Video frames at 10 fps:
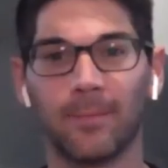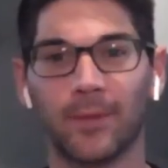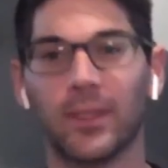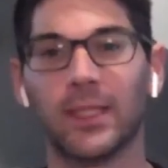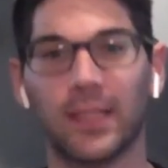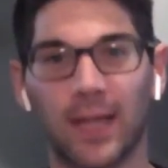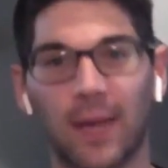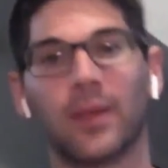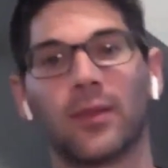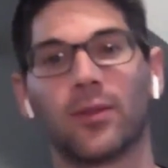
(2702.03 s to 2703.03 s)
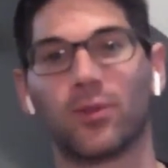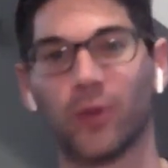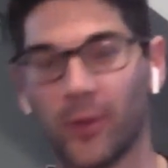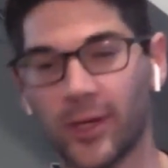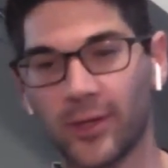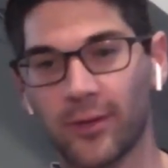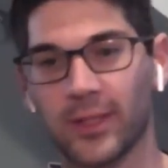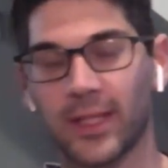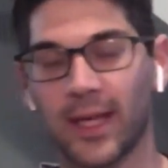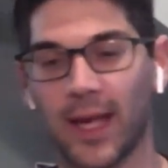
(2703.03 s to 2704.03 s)
reason I picked the school I went to is
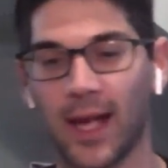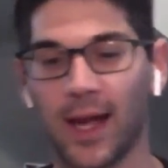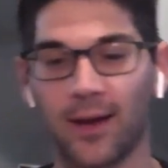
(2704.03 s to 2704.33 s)
they had